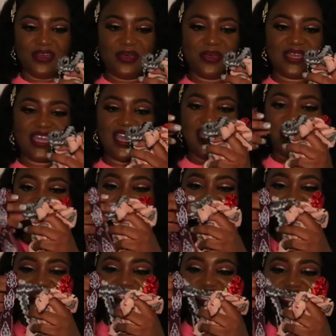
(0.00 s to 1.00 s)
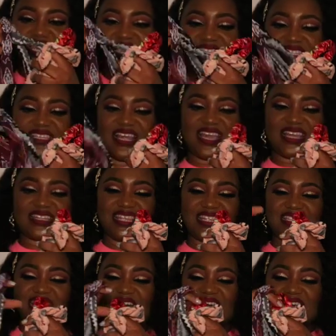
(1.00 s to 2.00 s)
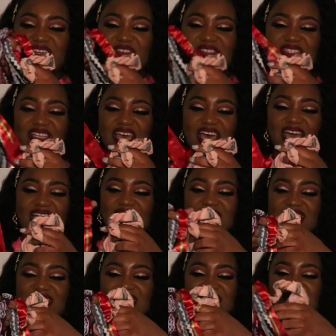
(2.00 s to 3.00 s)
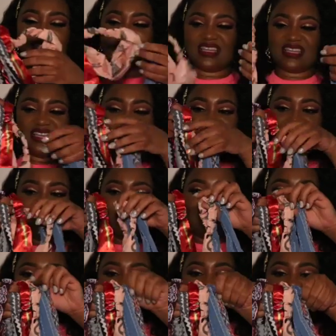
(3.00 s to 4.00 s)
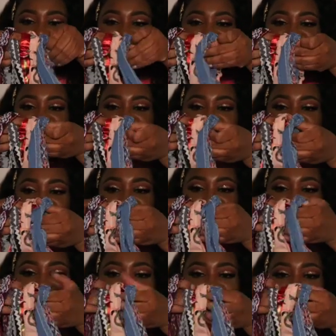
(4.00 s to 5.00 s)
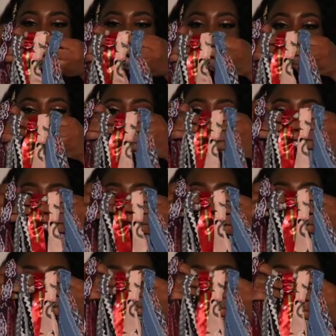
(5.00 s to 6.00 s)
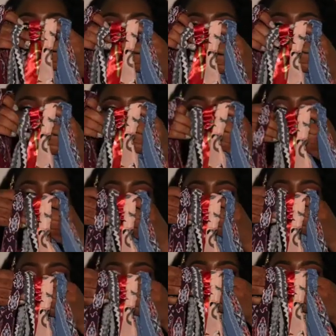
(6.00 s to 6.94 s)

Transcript: Okay, so just like the title says, they give five headbands.